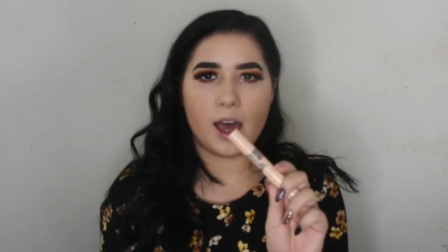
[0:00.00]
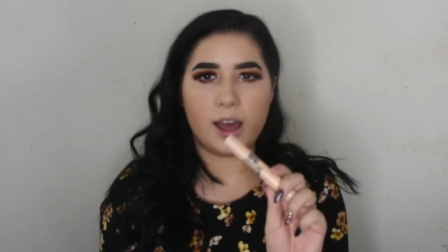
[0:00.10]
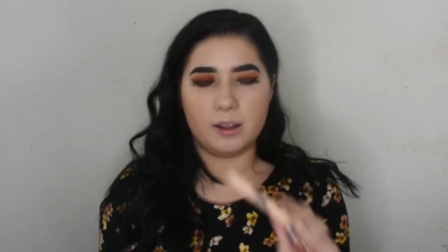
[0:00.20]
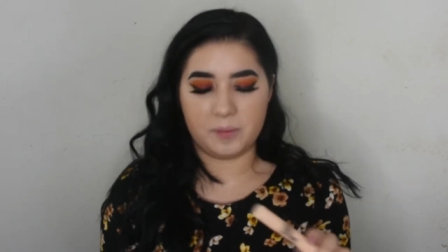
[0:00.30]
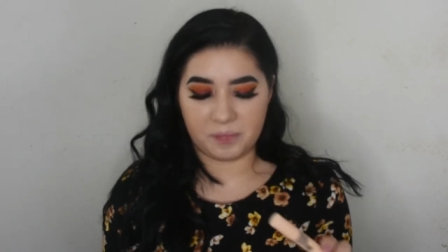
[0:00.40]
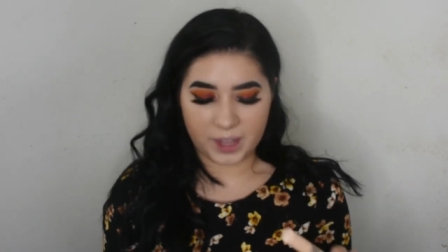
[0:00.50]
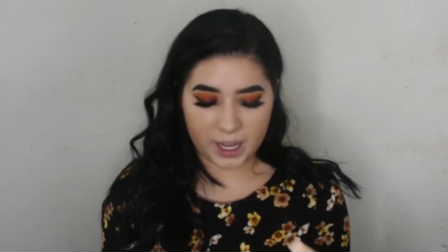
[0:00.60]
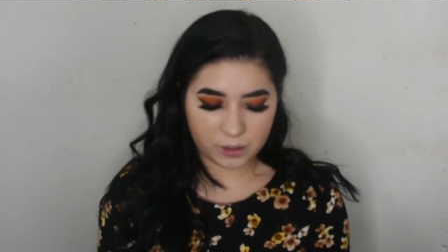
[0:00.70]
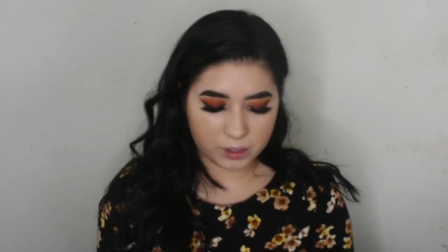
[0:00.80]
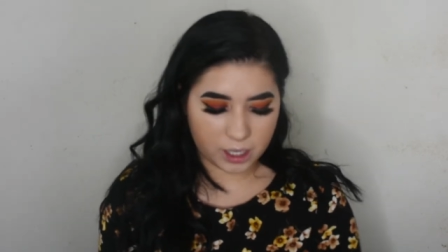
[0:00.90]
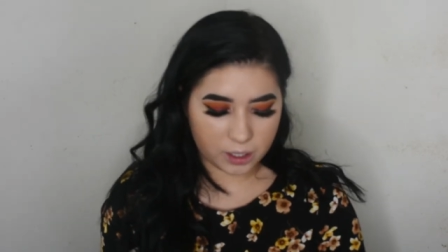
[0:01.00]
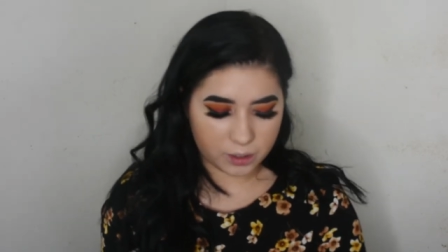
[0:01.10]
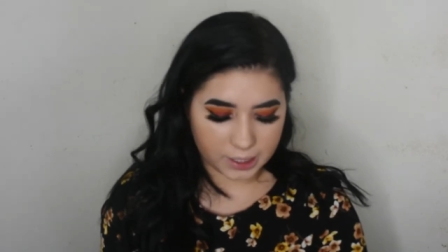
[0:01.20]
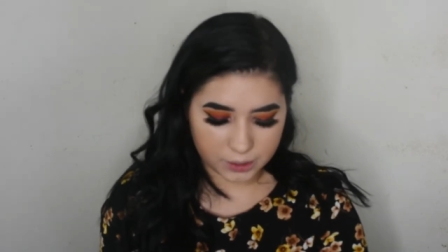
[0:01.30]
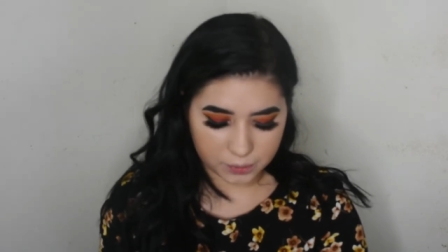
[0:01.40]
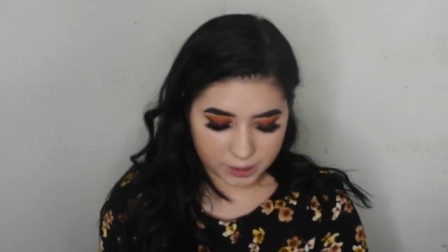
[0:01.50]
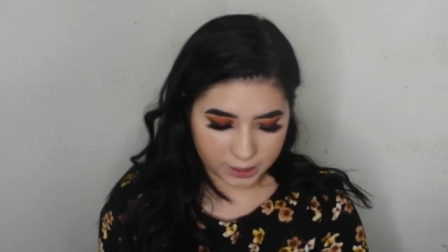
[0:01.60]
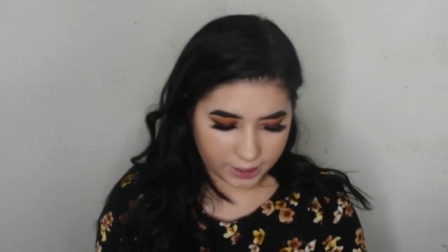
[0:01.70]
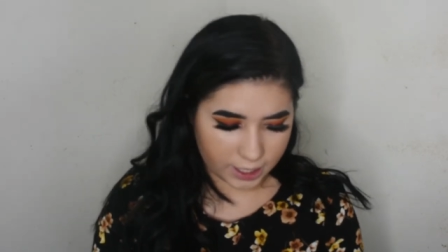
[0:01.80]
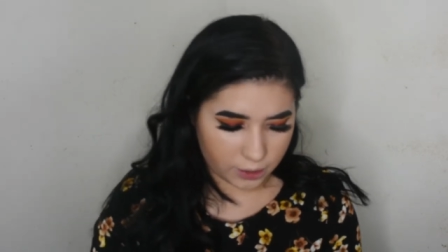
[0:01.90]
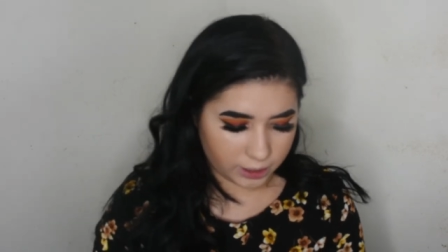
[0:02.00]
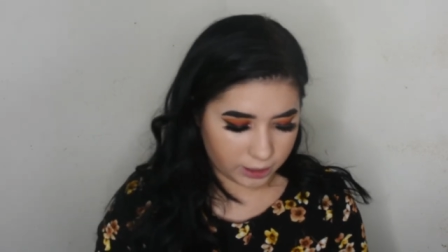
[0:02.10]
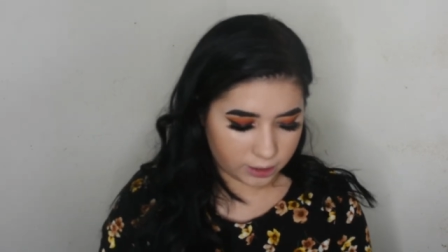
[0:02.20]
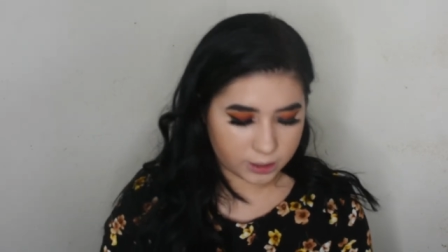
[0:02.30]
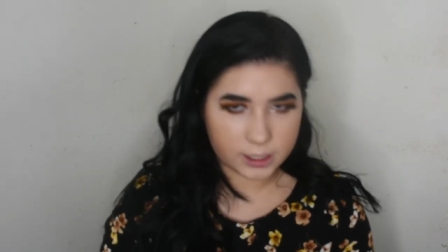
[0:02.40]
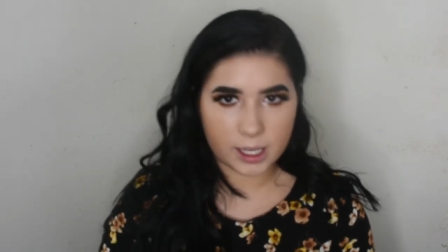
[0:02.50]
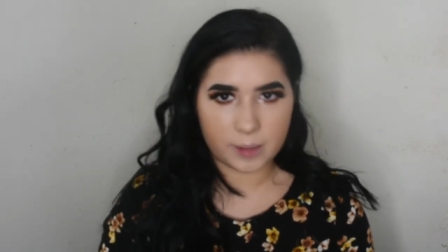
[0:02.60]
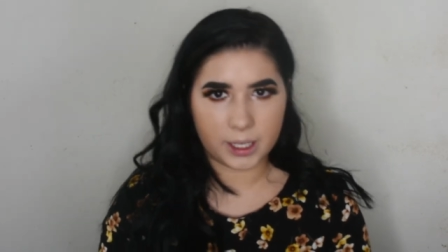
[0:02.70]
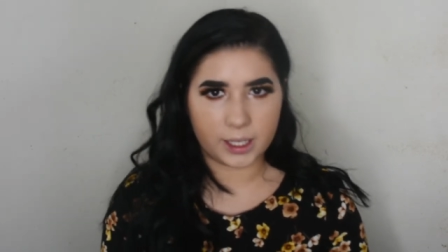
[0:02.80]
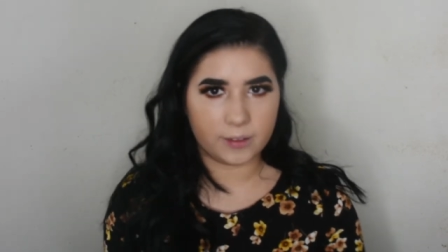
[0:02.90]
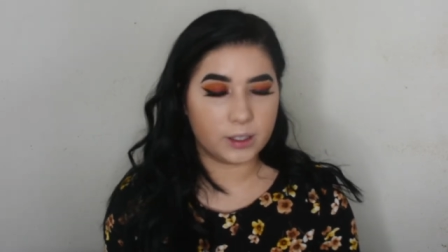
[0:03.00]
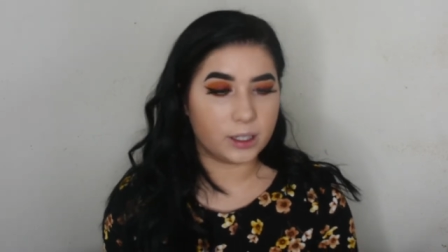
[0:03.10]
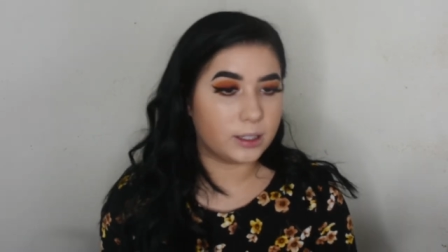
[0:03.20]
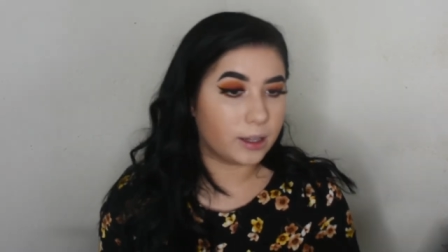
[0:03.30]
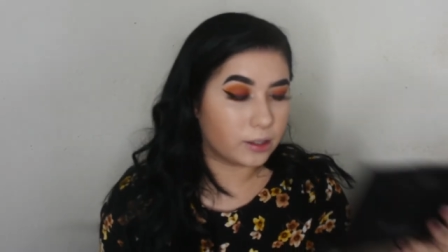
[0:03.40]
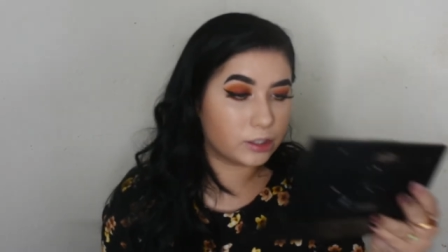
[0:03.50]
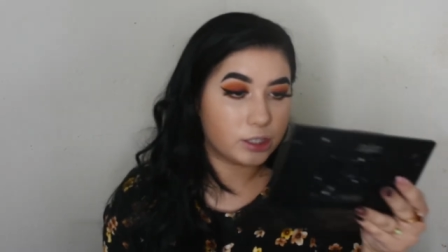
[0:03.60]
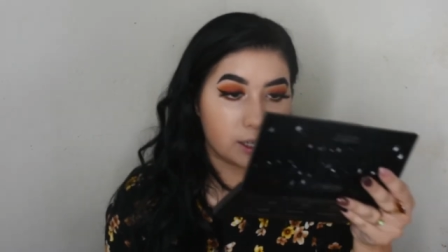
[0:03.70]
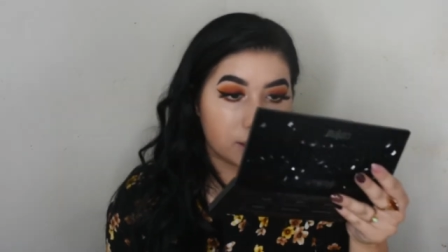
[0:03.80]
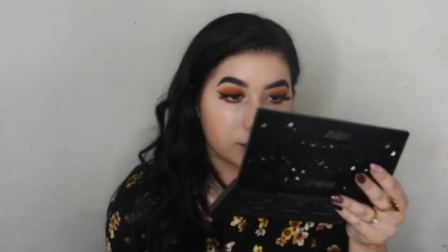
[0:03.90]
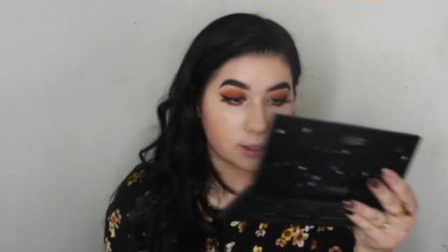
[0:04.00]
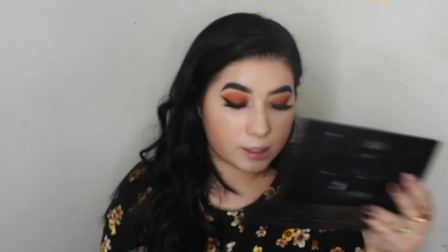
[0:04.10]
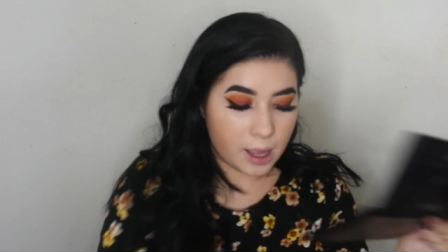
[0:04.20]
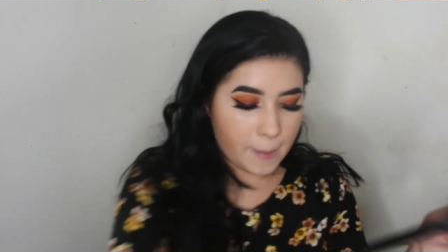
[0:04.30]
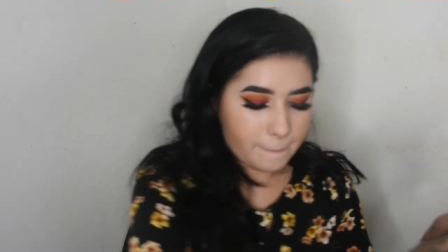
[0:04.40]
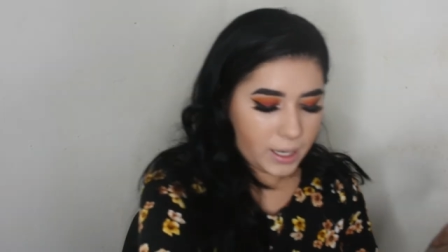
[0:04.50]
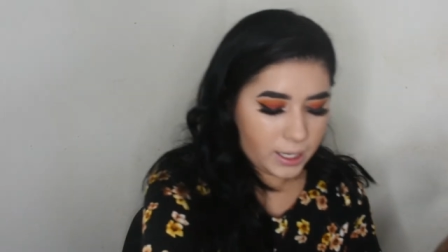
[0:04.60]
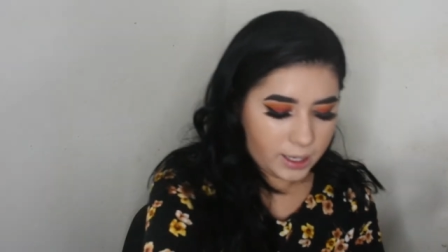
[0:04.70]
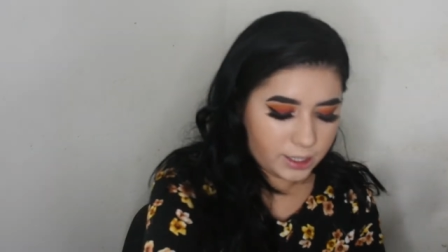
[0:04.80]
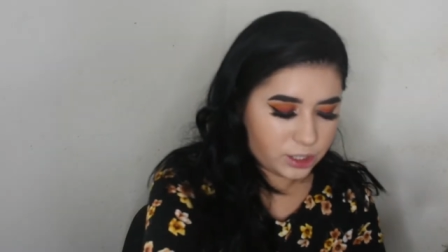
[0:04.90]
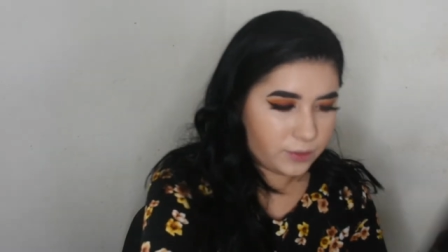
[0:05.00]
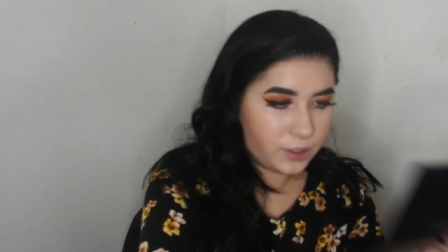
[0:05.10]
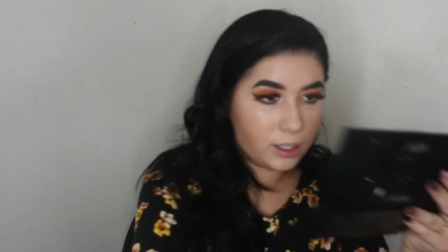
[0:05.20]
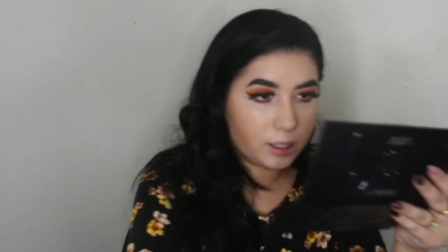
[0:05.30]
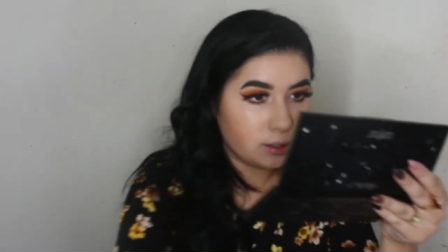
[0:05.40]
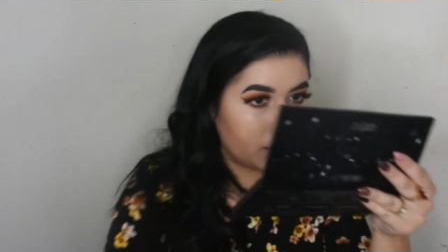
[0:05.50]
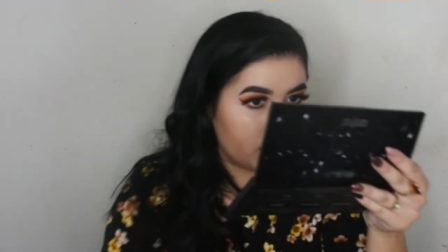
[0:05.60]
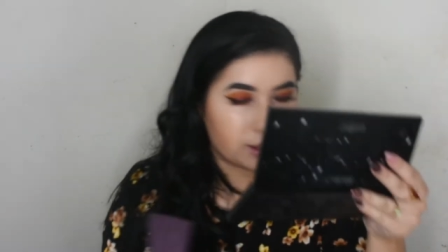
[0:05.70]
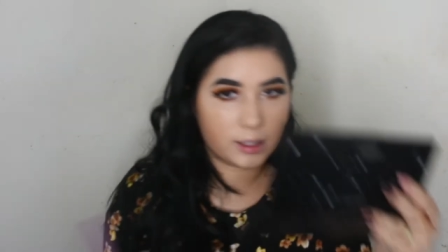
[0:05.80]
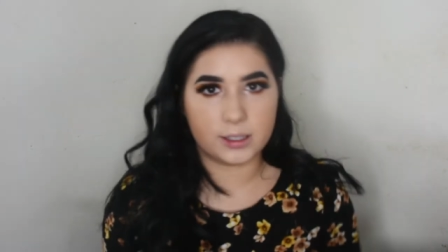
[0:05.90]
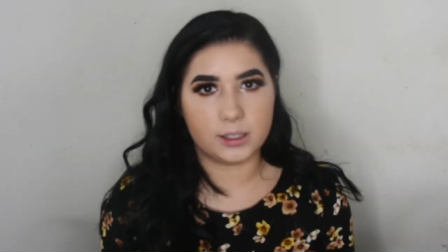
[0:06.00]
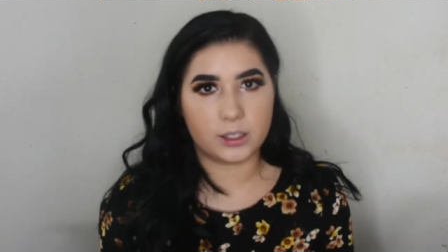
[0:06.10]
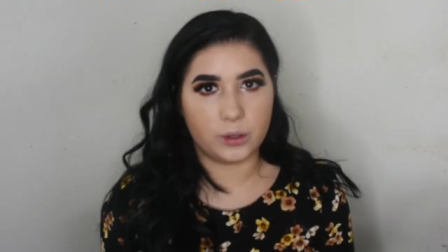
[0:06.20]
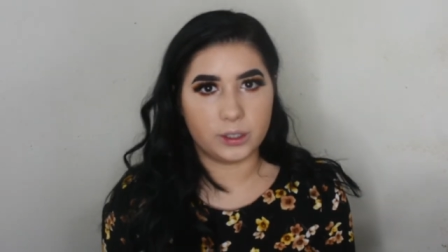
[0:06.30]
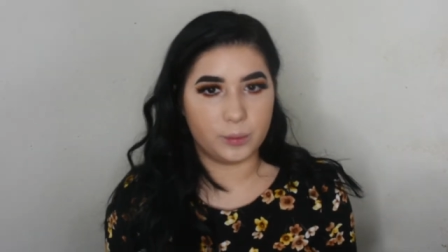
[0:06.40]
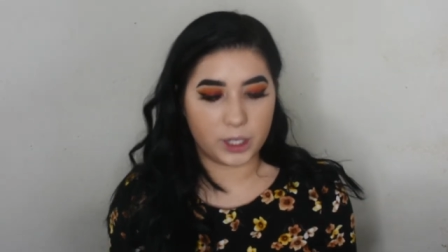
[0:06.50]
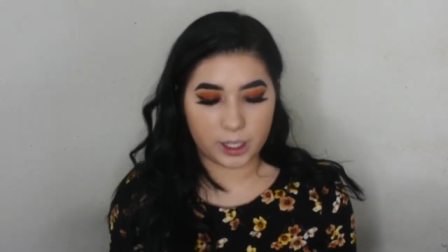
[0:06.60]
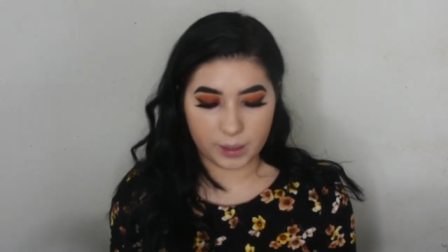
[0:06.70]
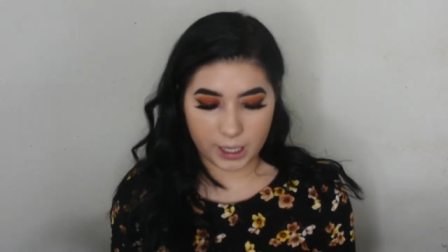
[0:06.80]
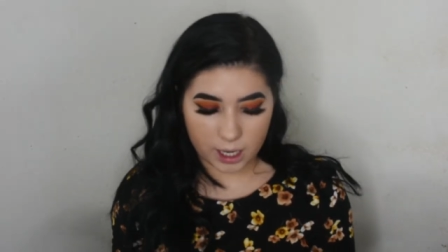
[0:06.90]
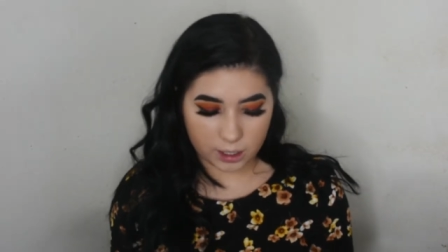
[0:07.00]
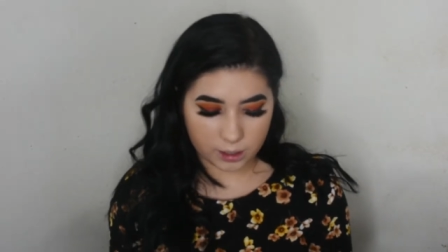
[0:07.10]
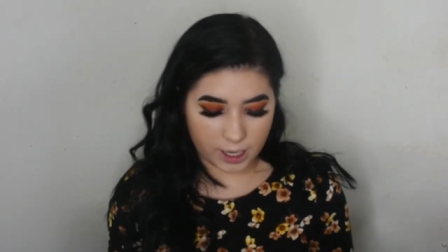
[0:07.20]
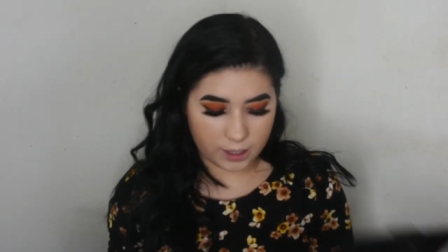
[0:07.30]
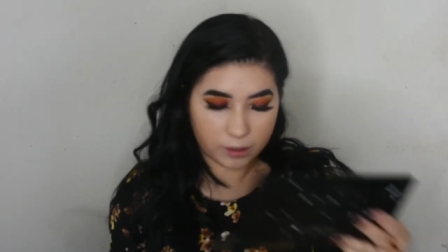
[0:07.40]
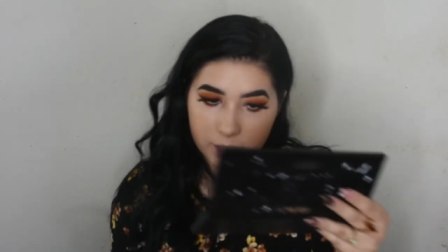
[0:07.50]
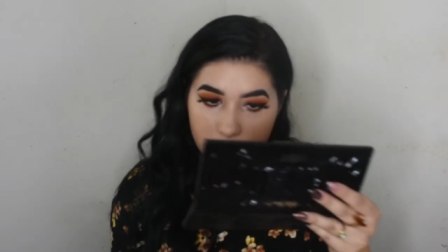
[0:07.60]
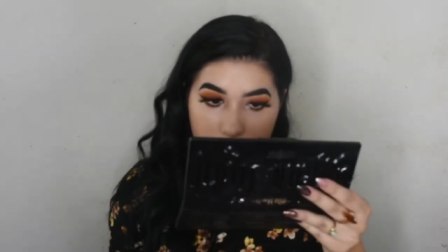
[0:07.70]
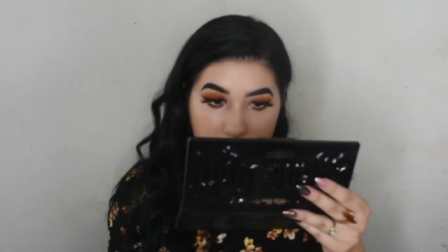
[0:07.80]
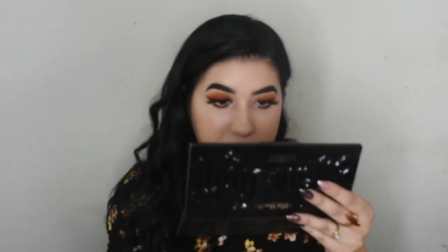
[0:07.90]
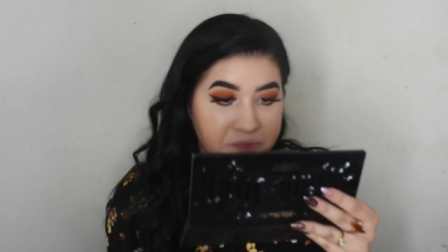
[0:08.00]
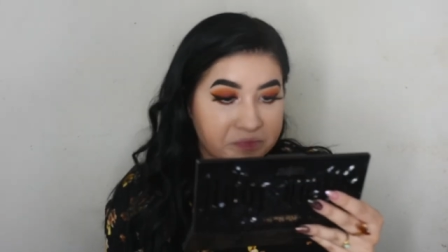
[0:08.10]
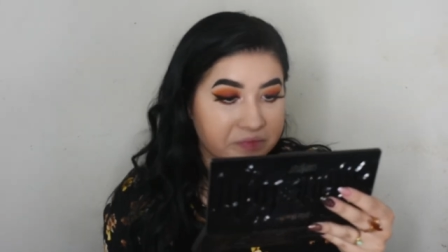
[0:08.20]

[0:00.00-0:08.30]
Um, I don't know. I don't really like how it looks. I might give it another chance, but I just feel like this is going to break me out. I don't know.